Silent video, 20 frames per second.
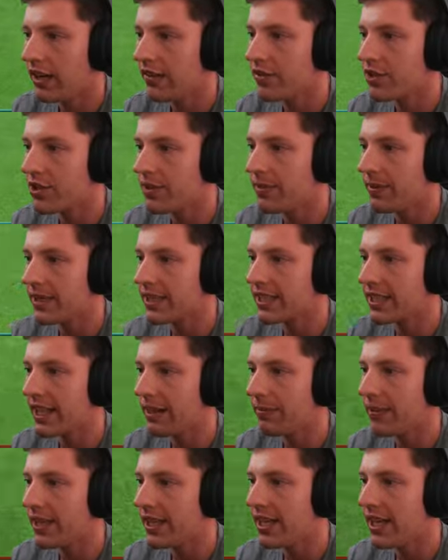Iverson picks it
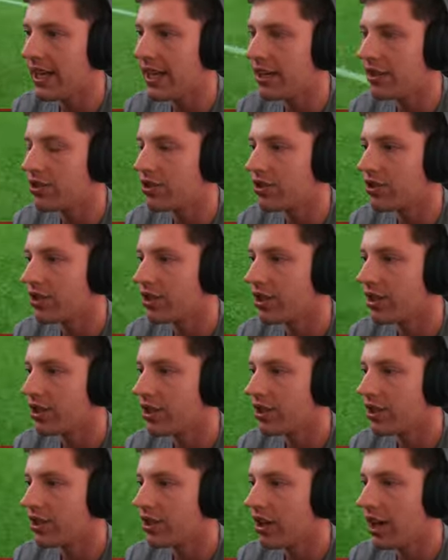up at the edge.
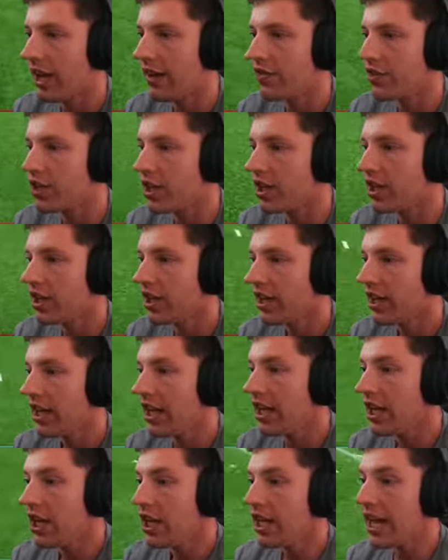Iverson.
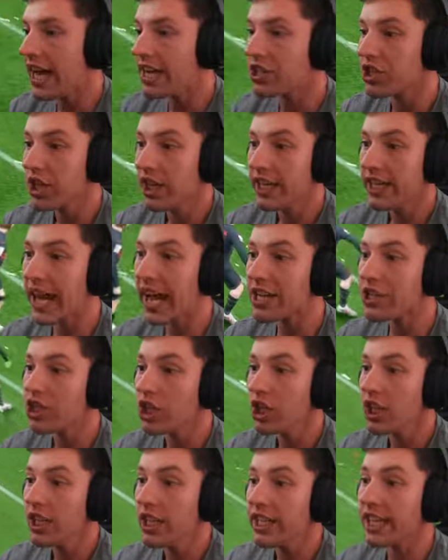Hey, yes,
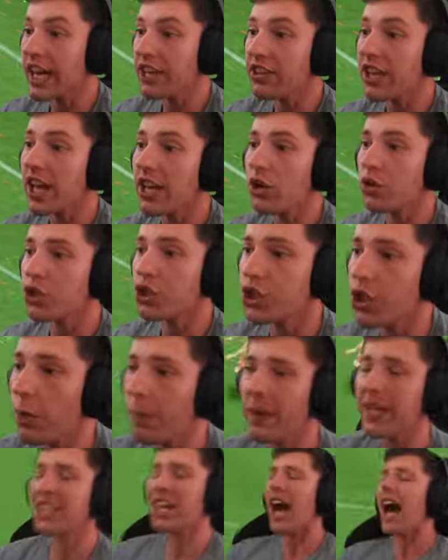yes! Get there, you
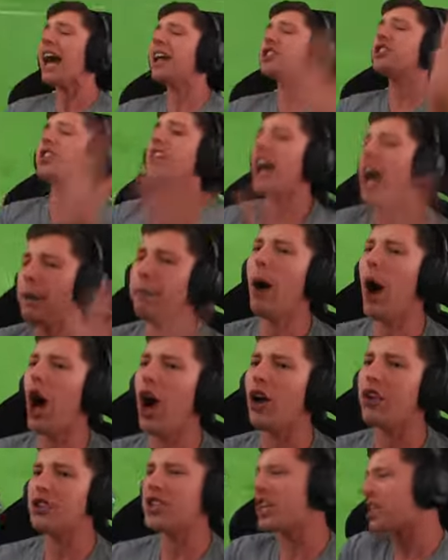stupid cunt! Come
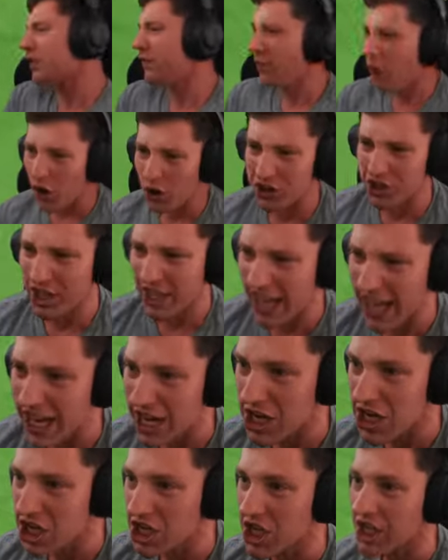on, just force it
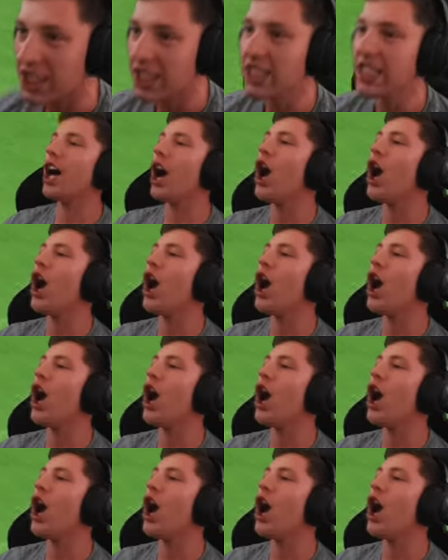in!